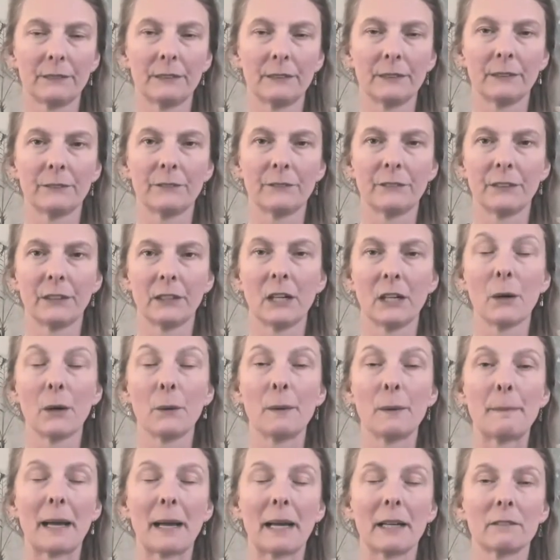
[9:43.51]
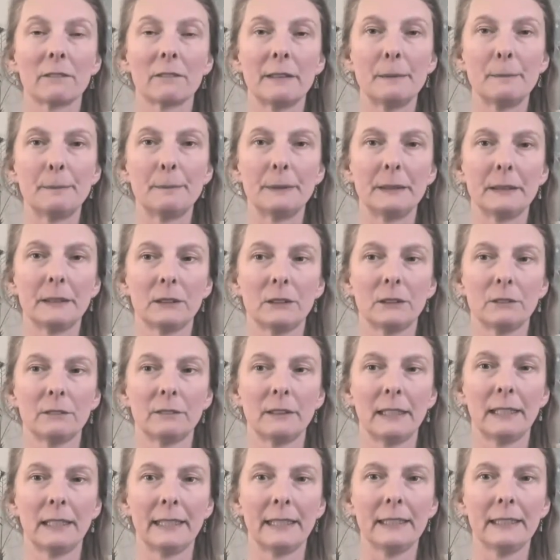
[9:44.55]
for the lower back ribs to
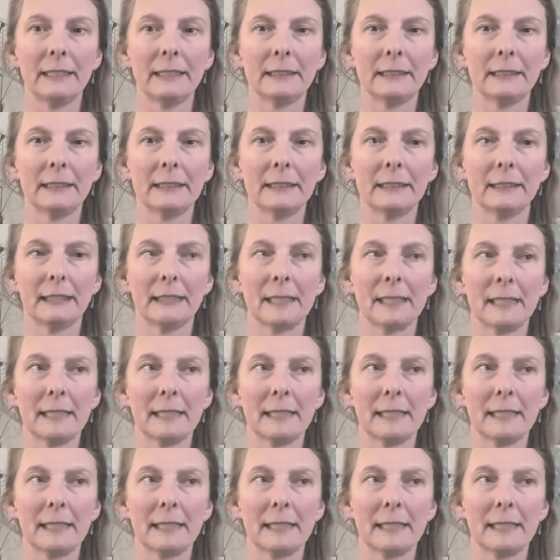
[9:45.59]
release